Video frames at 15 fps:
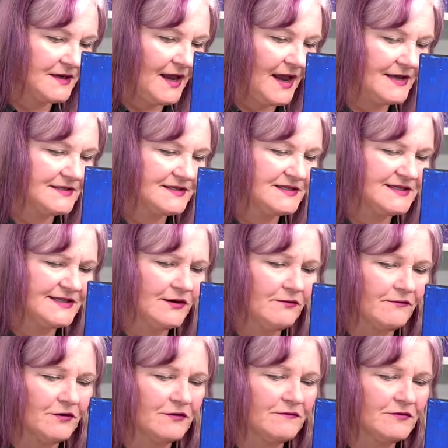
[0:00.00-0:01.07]
has
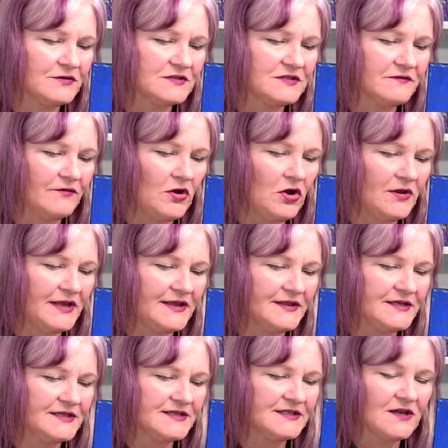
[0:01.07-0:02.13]
silver, first of all, in the
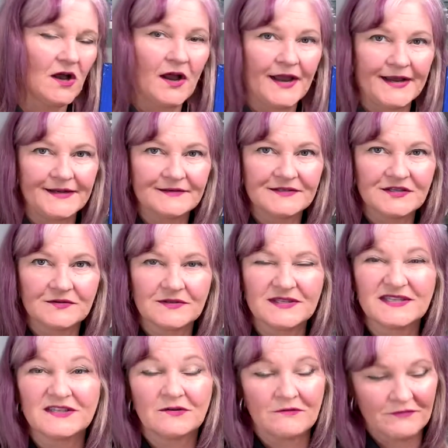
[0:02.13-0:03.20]
design, so the
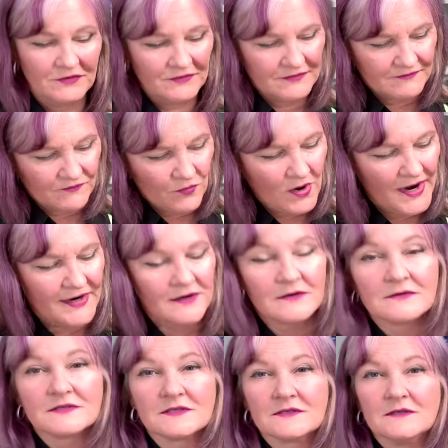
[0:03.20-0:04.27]
silver
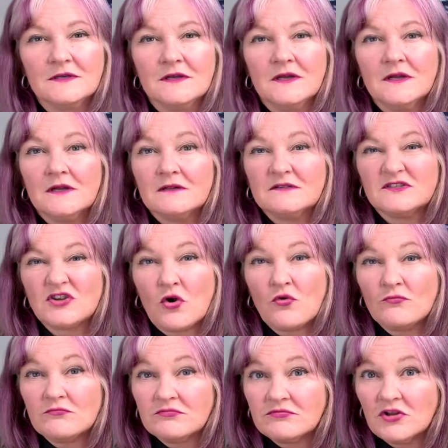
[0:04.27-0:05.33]
wires
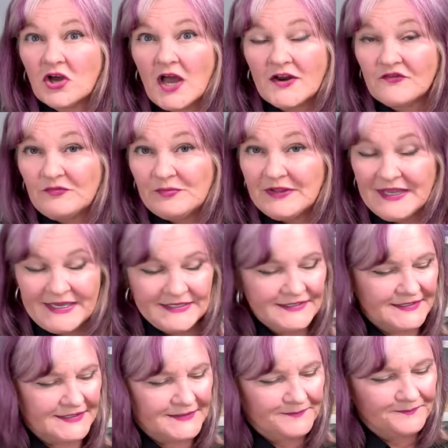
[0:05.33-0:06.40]
don't look out of
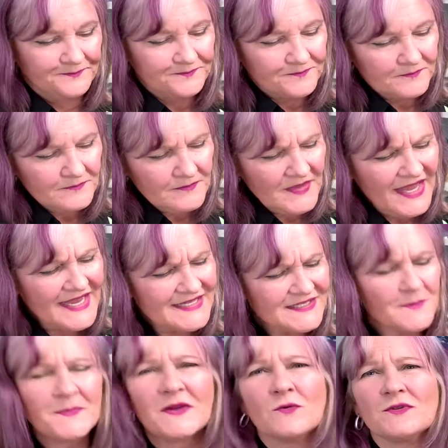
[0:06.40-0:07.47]
place, and
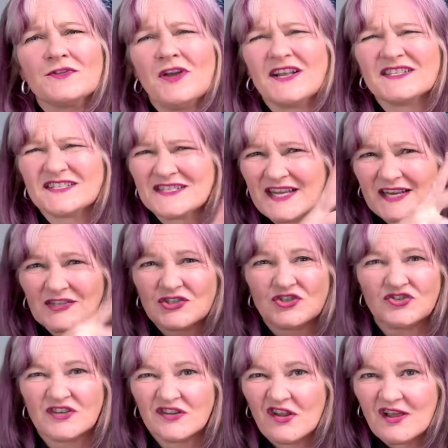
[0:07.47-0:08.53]
something with lots of texture
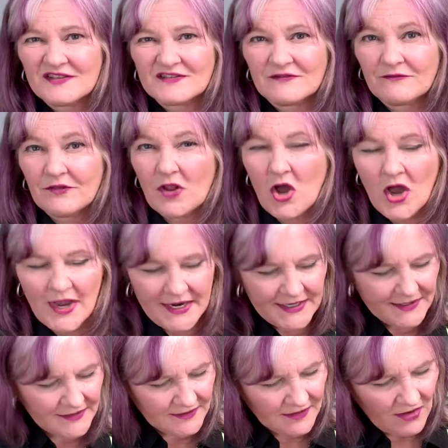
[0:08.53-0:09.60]
and lots of
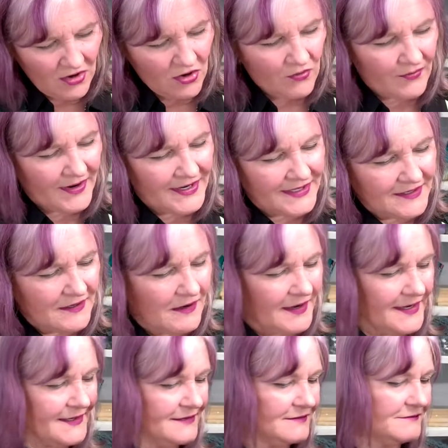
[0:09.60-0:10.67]
line already
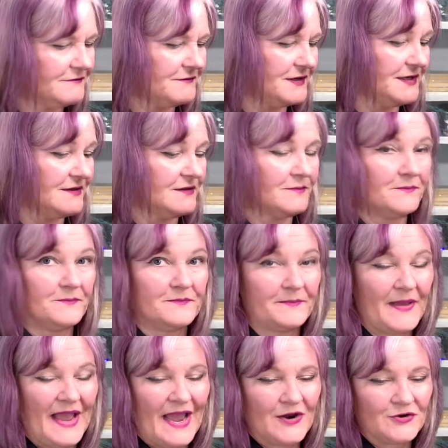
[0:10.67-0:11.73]
kind of in the
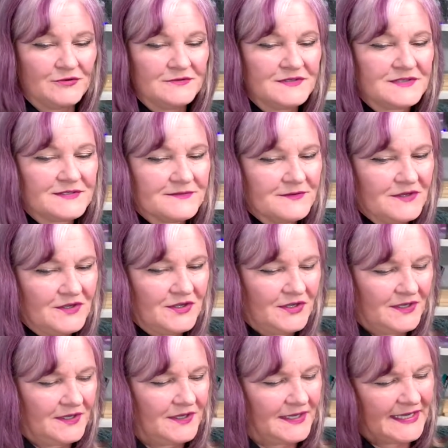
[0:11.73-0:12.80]
patterns
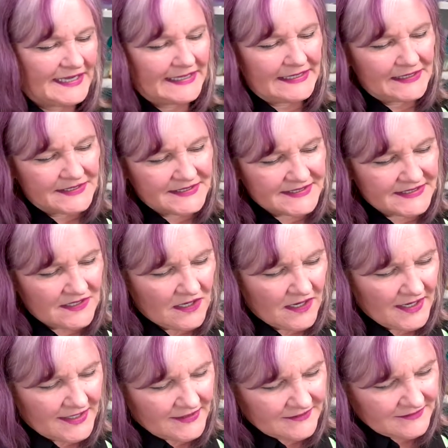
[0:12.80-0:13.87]
in the
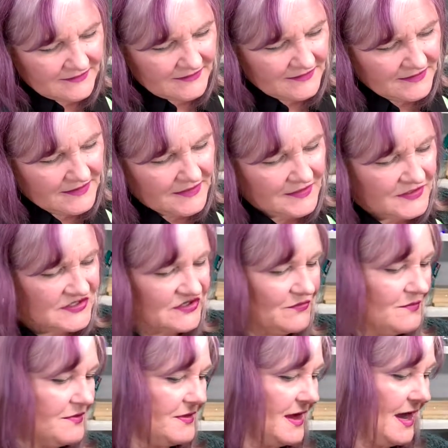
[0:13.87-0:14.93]
design, so
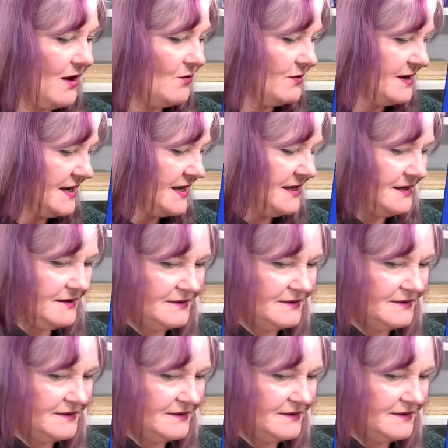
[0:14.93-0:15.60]
that way